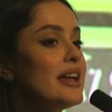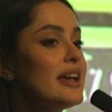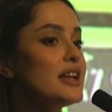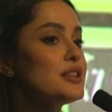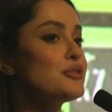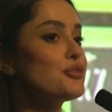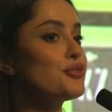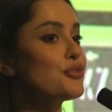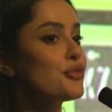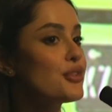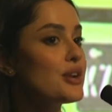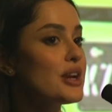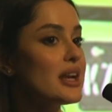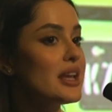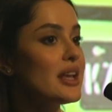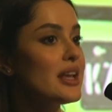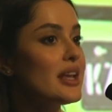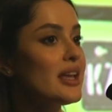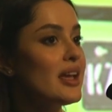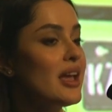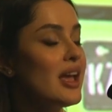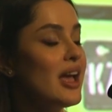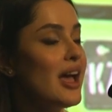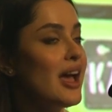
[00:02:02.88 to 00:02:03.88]
It's
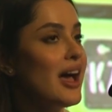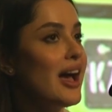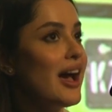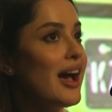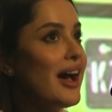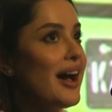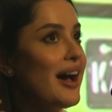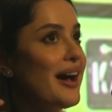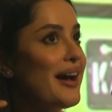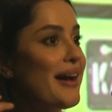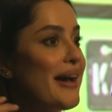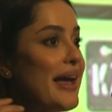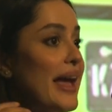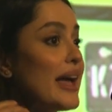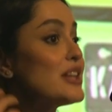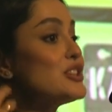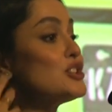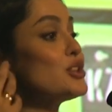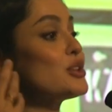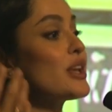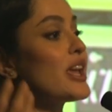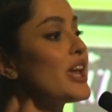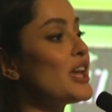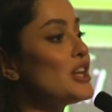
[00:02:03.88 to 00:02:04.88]
free
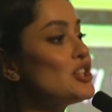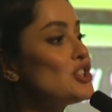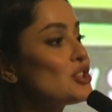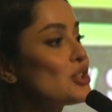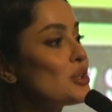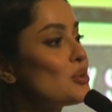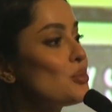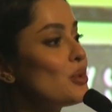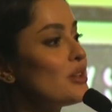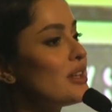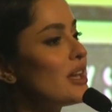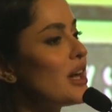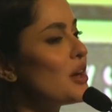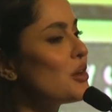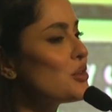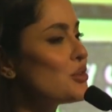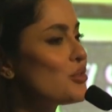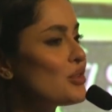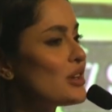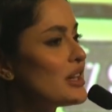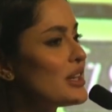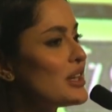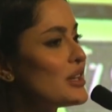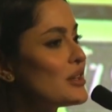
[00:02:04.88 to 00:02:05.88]
education
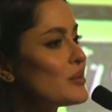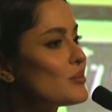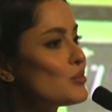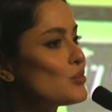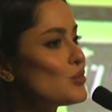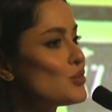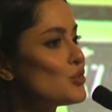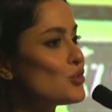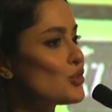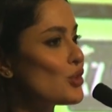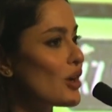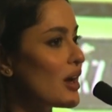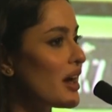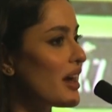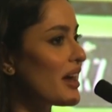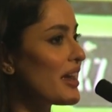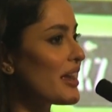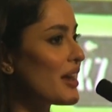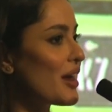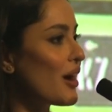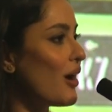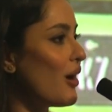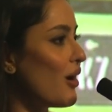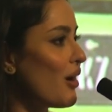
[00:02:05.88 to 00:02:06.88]
without really
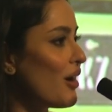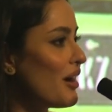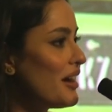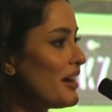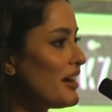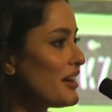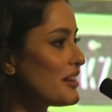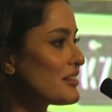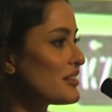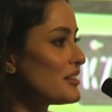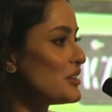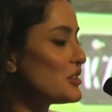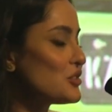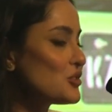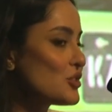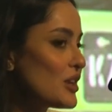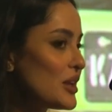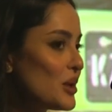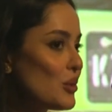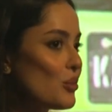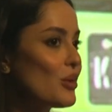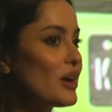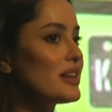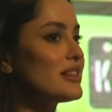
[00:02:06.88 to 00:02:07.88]
trying hard. It's
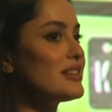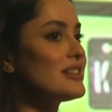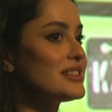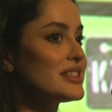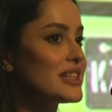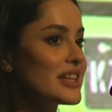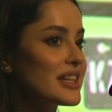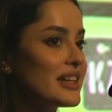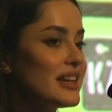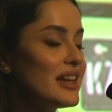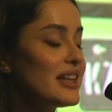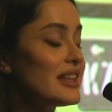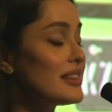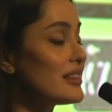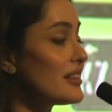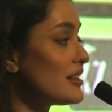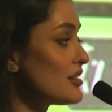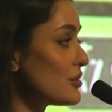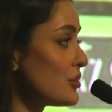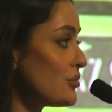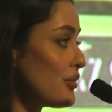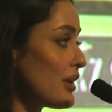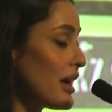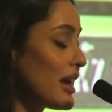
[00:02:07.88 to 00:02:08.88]
literally one sticker, and
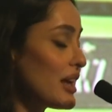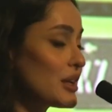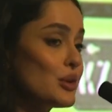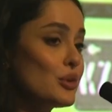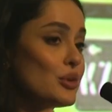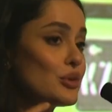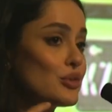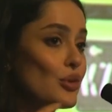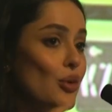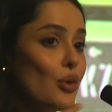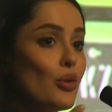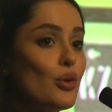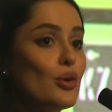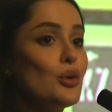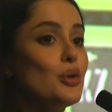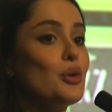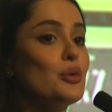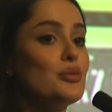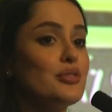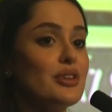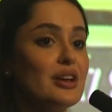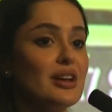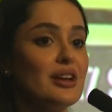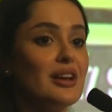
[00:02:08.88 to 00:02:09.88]
this van goes all
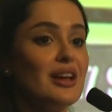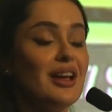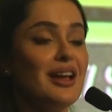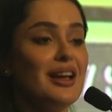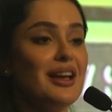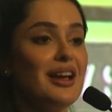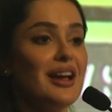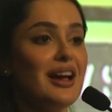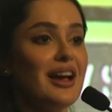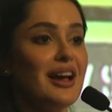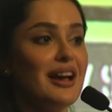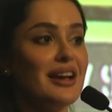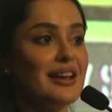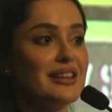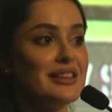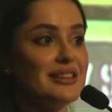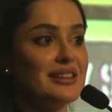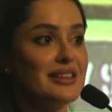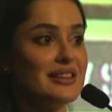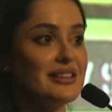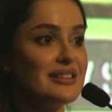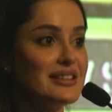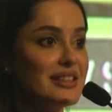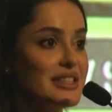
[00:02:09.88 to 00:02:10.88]
over
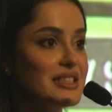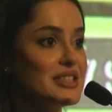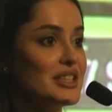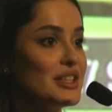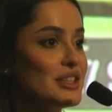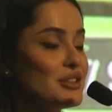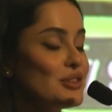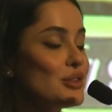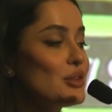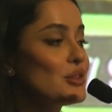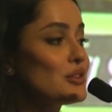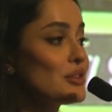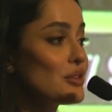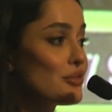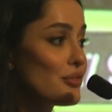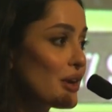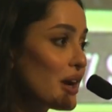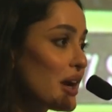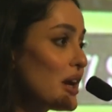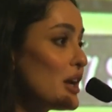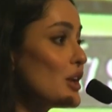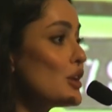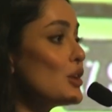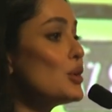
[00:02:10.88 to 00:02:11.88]
the city. So it's a
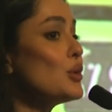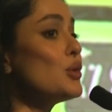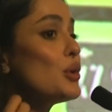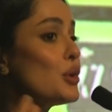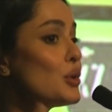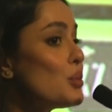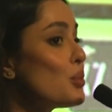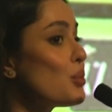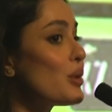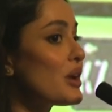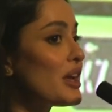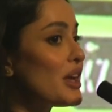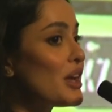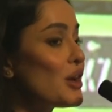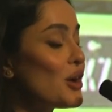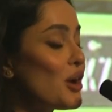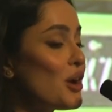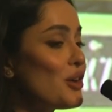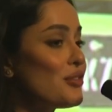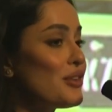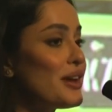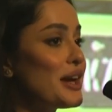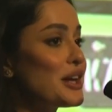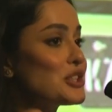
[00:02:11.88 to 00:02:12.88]
very good way
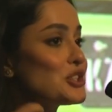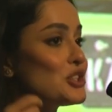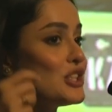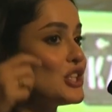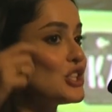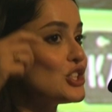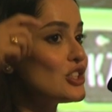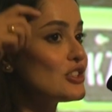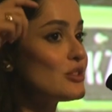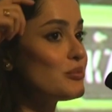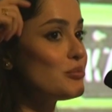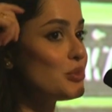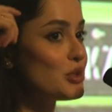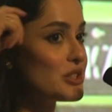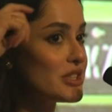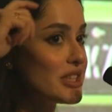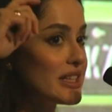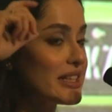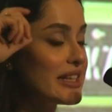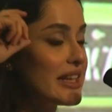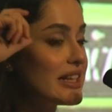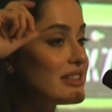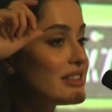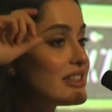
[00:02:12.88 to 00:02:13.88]
of actually just
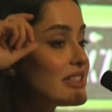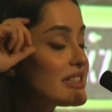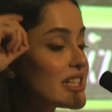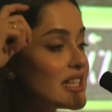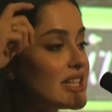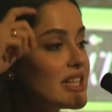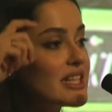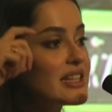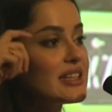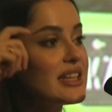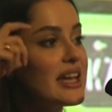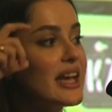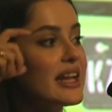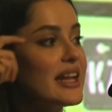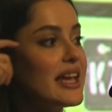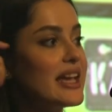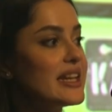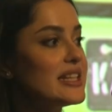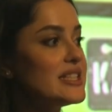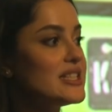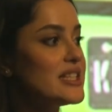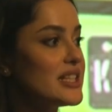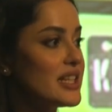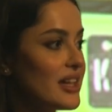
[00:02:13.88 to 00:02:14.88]
instilling that
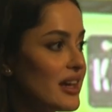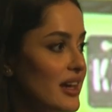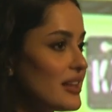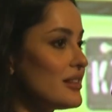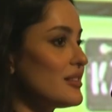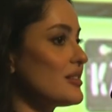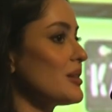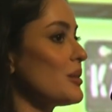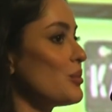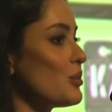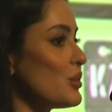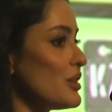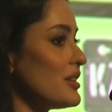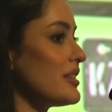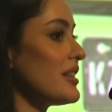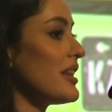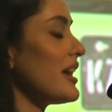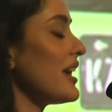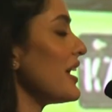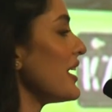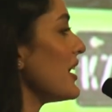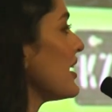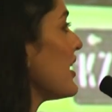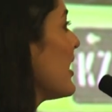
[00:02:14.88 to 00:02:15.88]
idea in someone's
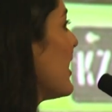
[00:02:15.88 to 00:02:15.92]
head.